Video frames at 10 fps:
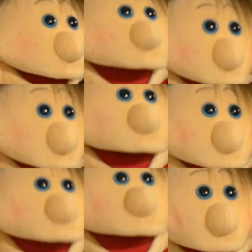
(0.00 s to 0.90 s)
he
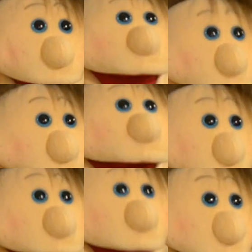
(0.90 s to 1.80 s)
couldn't blow the little
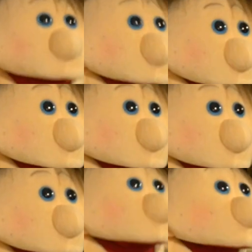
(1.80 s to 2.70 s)
house in.
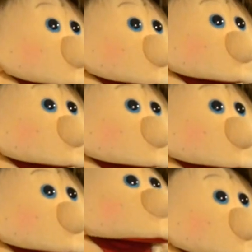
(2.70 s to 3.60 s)
Look,
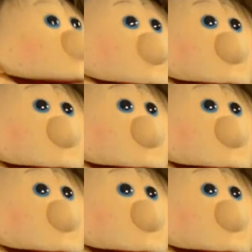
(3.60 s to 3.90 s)
it's still